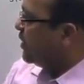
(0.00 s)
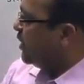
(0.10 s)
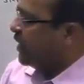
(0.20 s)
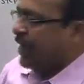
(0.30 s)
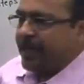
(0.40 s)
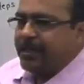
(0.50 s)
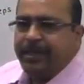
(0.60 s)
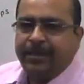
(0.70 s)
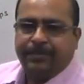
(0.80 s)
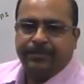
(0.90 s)
C and
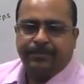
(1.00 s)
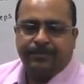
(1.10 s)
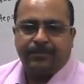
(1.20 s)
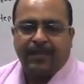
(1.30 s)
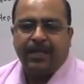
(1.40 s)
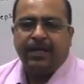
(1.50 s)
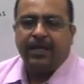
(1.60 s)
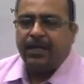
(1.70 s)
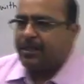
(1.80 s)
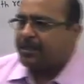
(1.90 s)
D.
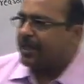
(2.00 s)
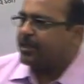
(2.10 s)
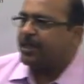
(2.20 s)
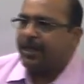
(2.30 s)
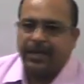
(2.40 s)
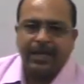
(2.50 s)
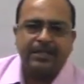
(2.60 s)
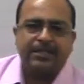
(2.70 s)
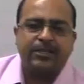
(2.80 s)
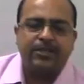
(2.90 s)
Section A and
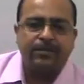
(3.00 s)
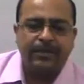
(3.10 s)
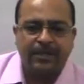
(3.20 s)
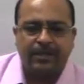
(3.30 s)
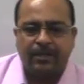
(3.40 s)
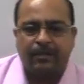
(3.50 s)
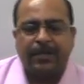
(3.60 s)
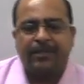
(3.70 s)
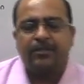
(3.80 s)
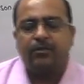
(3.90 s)
section B
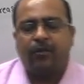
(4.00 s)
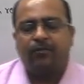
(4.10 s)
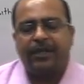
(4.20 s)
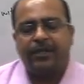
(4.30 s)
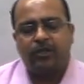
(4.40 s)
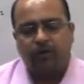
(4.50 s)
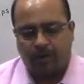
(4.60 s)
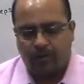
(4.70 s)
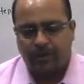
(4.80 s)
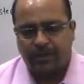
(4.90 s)
comprises of very
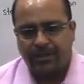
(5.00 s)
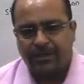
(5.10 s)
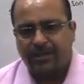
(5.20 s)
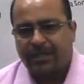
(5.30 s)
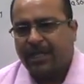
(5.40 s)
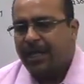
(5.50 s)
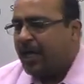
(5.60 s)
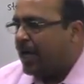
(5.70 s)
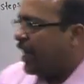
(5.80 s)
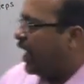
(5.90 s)
short questions,
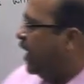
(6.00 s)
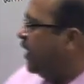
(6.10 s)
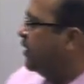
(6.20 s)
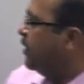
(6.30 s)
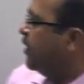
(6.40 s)
and